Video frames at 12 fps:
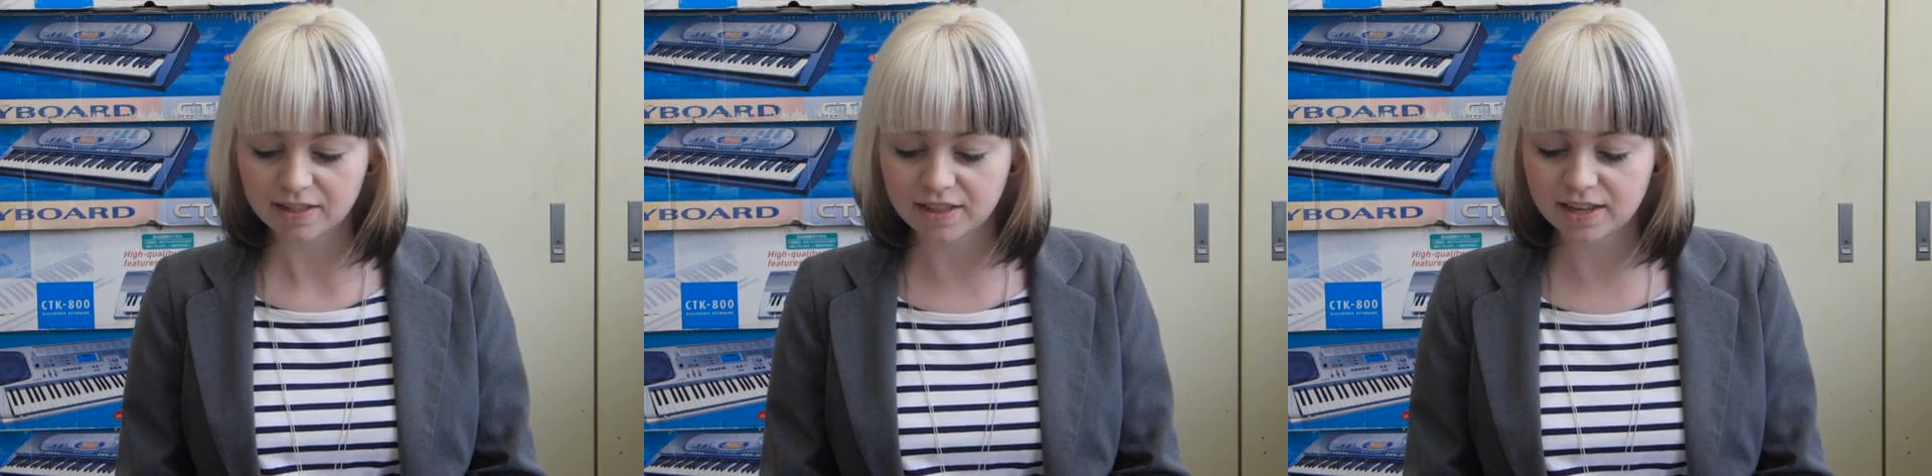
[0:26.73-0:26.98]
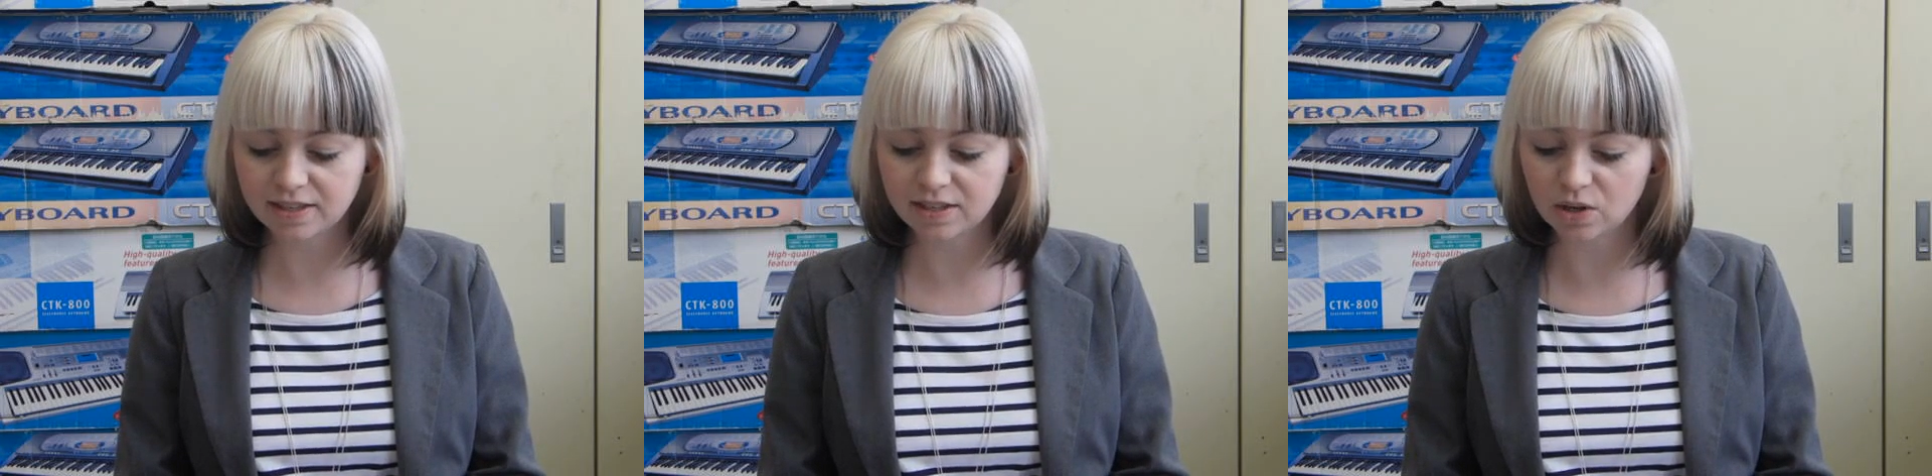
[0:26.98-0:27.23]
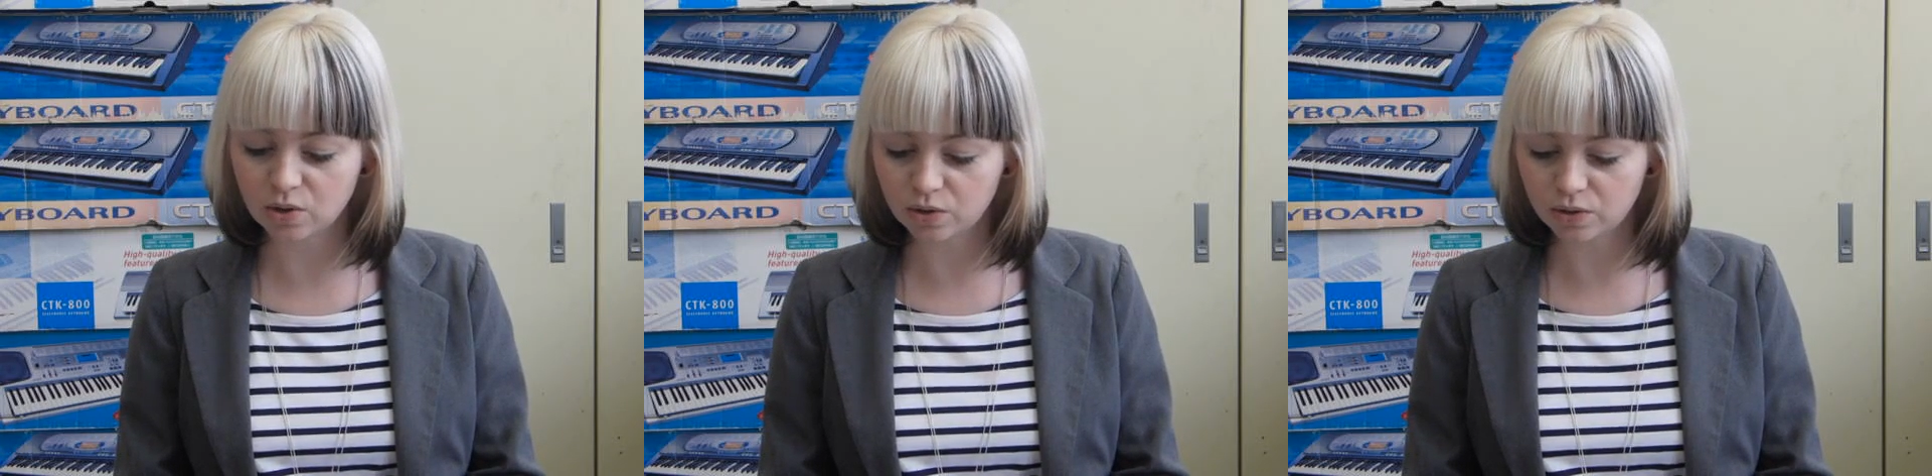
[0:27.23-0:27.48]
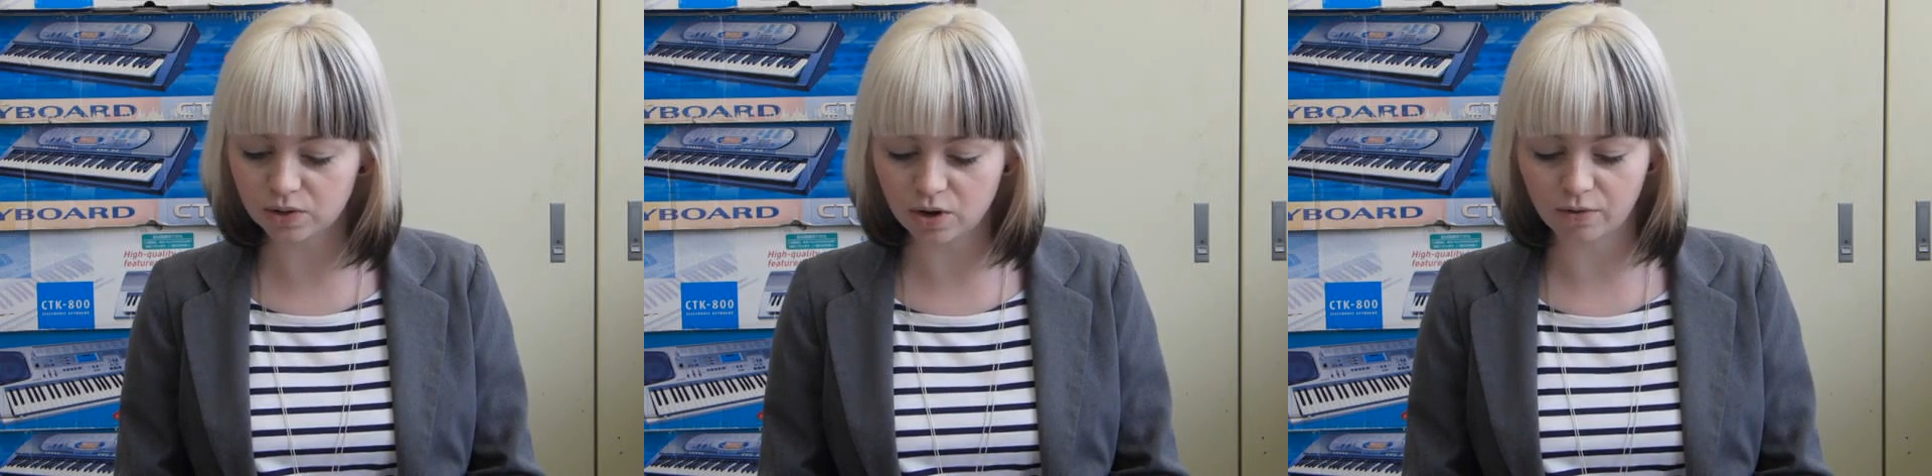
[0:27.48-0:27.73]
This
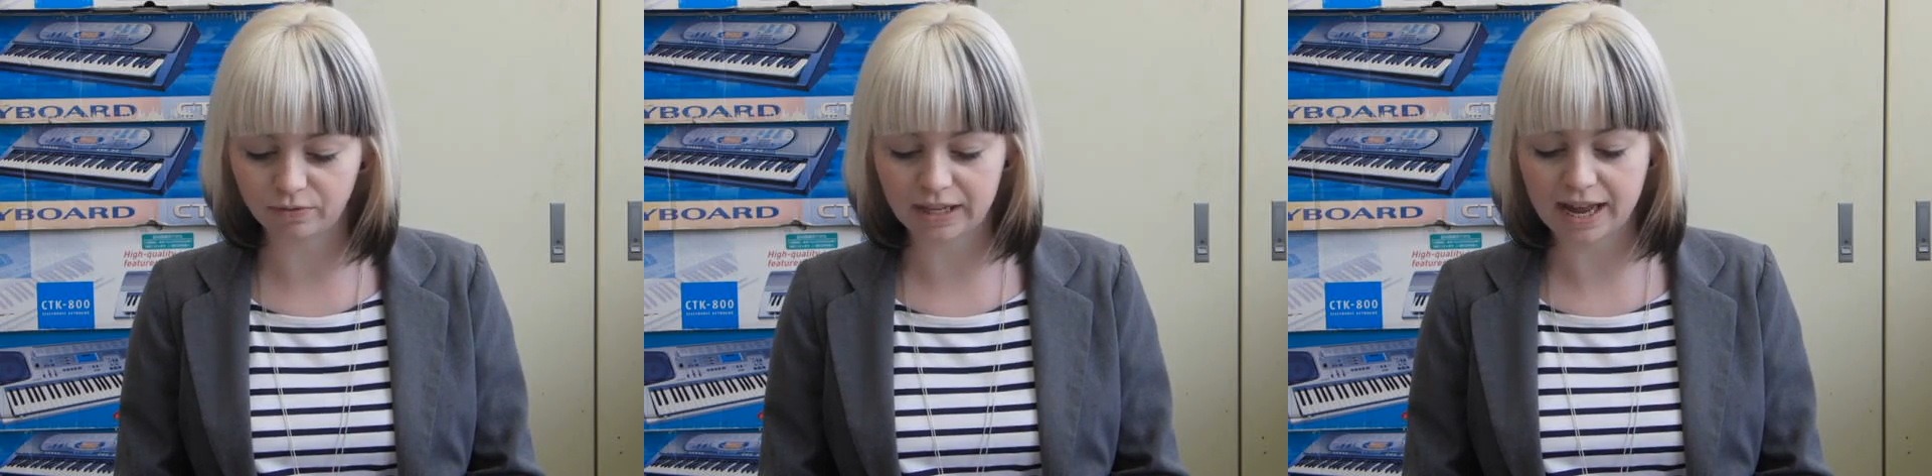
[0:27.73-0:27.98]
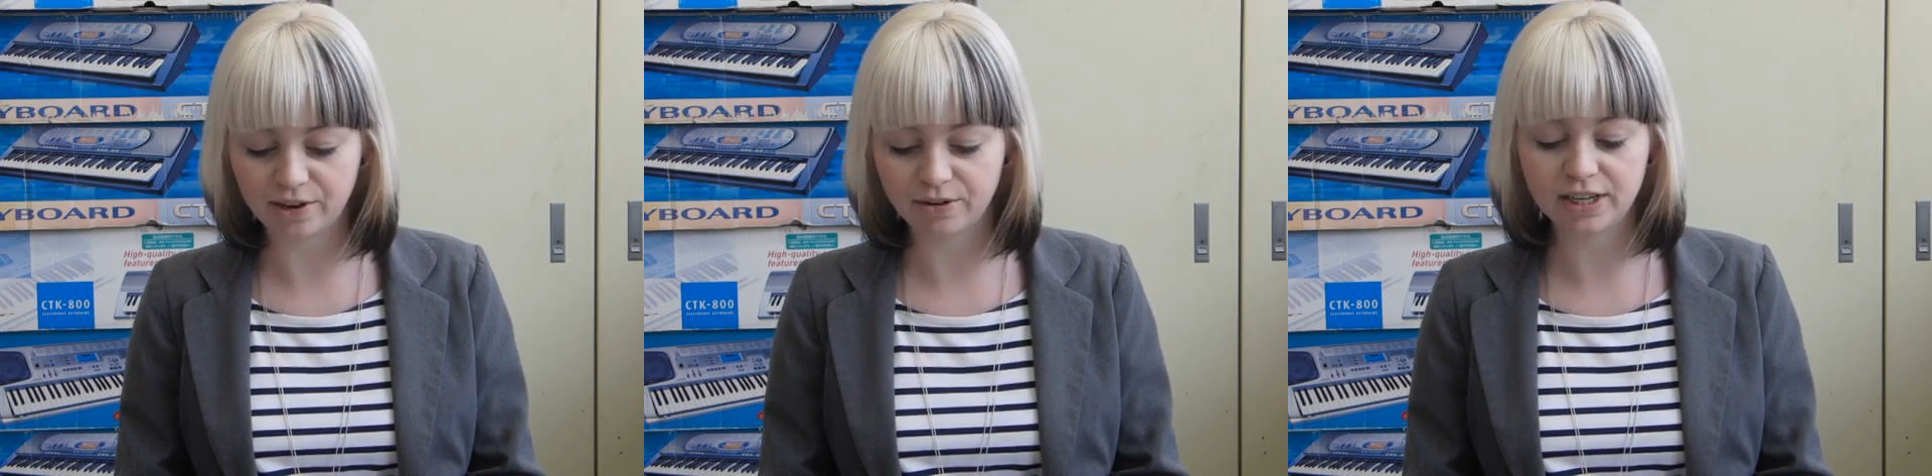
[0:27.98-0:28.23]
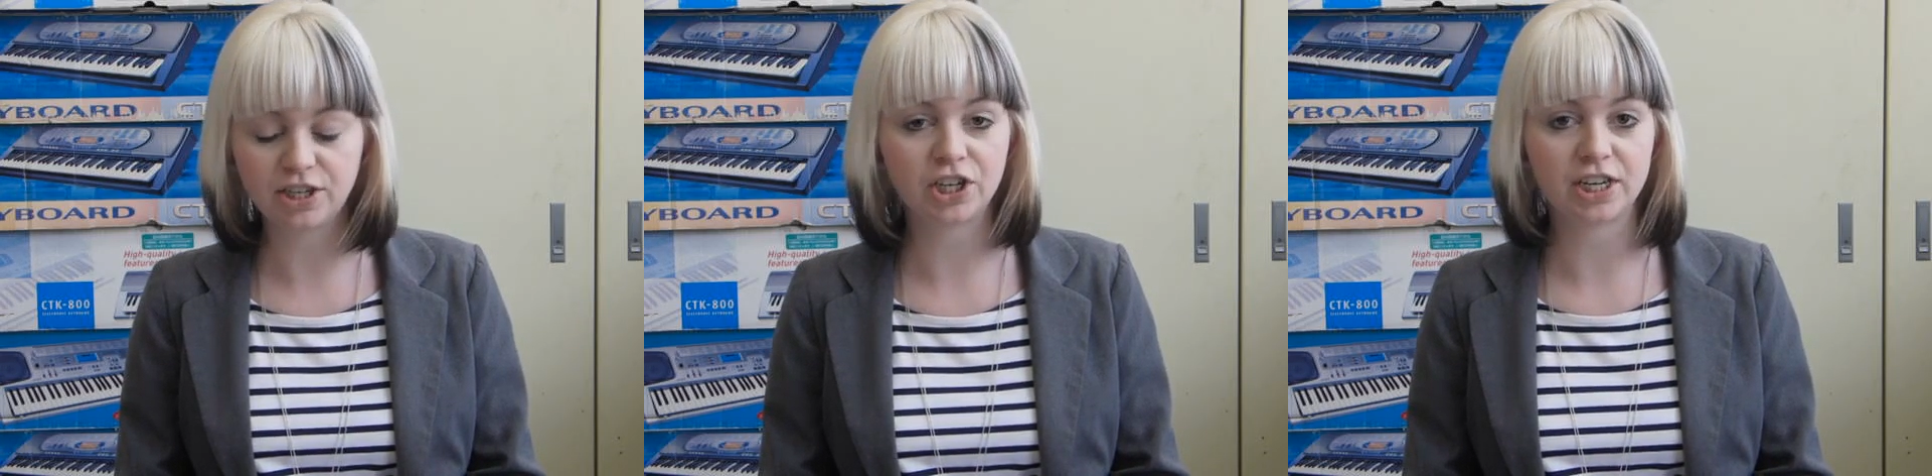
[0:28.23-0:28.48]
use of language